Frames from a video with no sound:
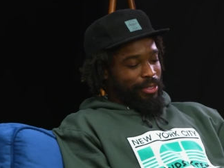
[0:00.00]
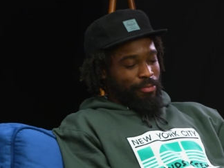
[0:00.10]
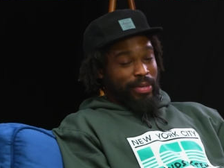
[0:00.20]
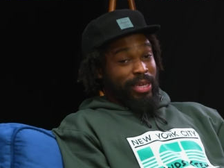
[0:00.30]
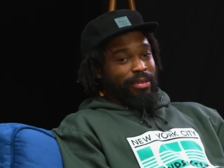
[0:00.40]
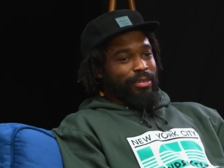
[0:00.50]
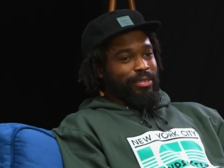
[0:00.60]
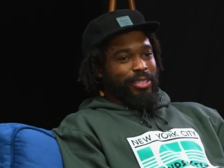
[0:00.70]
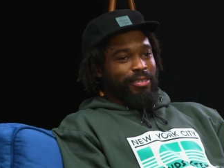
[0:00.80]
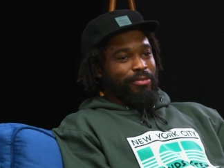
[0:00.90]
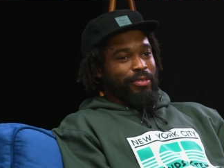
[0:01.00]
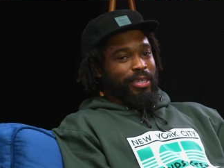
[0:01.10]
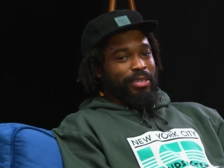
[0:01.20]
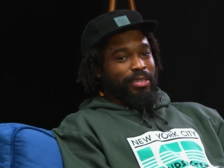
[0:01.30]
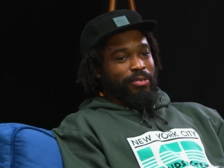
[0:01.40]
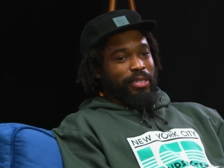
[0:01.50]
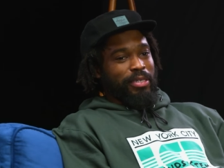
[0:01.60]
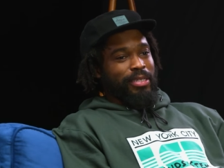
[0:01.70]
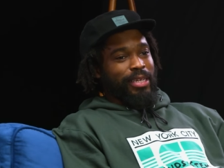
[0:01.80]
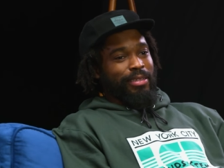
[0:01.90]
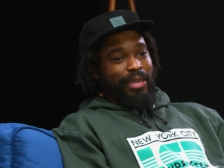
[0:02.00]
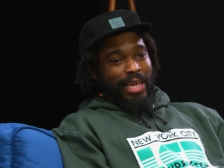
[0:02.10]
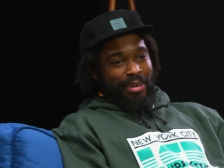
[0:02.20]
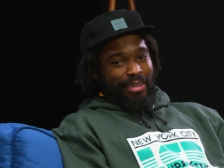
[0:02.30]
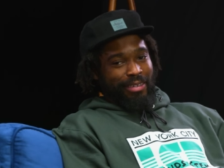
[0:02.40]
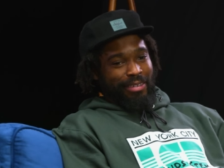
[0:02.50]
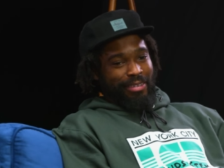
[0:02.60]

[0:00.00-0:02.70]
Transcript: The big, we're gonna, we're gonna stick the landing.